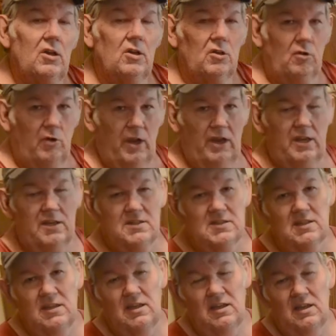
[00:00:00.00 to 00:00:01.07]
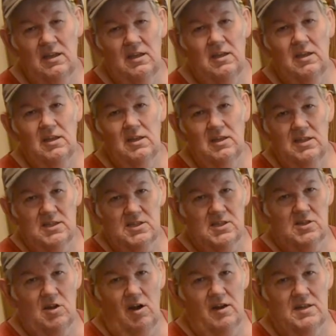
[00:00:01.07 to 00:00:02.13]
Greetings. This
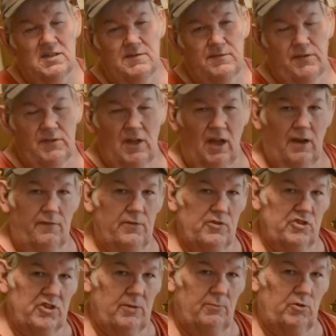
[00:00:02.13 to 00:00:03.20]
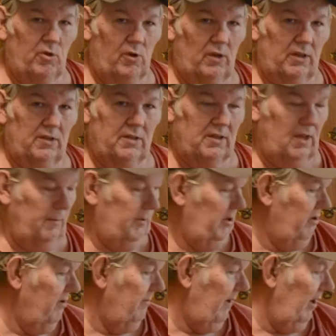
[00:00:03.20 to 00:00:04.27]
is artist and photographer Jim Turlington. I'm here in my